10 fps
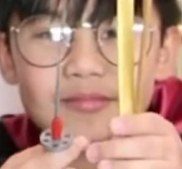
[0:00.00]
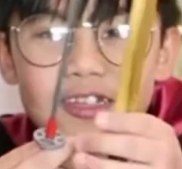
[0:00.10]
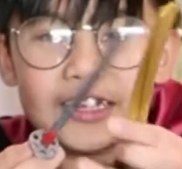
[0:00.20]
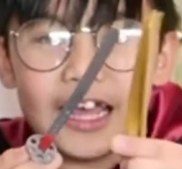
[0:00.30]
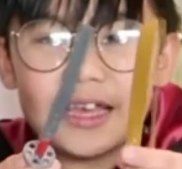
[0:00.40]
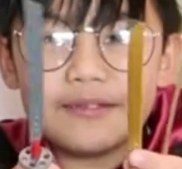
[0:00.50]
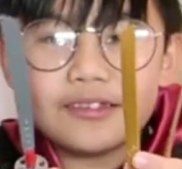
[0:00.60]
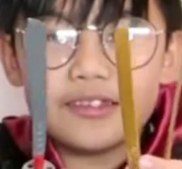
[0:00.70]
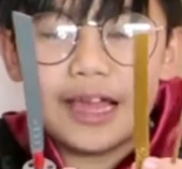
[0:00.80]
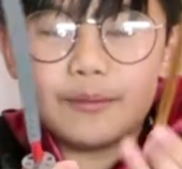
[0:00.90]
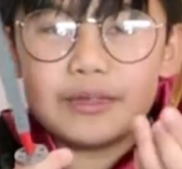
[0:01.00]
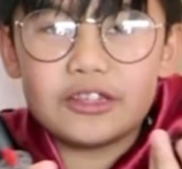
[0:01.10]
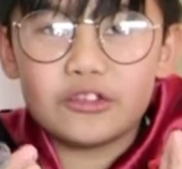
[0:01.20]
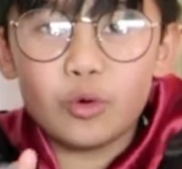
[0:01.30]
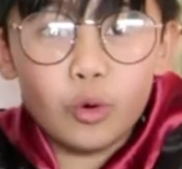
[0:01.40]
the nice, I mean
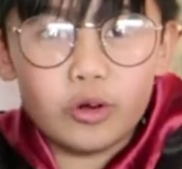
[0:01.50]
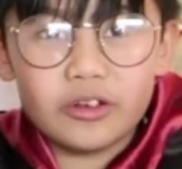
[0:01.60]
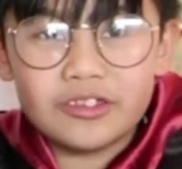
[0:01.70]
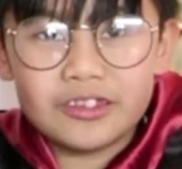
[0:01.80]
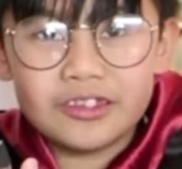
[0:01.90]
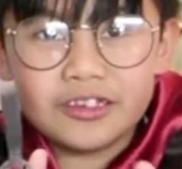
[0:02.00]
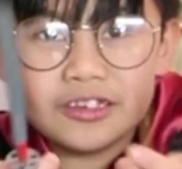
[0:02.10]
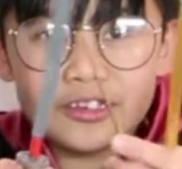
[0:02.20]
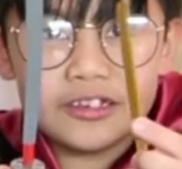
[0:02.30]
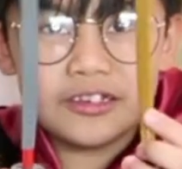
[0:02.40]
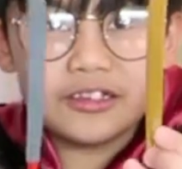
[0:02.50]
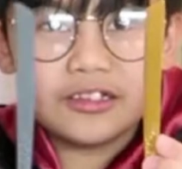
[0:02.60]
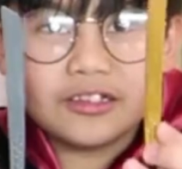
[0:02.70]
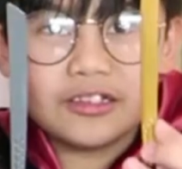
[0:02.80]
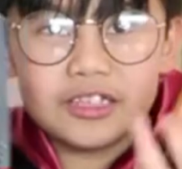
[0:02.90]
the swords
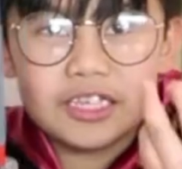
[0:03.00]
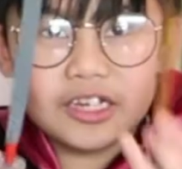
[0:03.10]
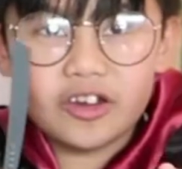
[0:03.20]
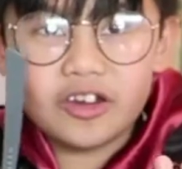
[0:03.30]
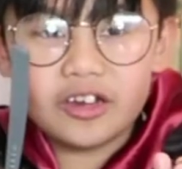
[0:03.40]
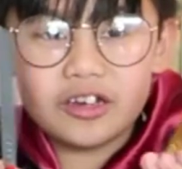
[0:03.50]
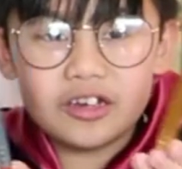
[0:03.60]
here.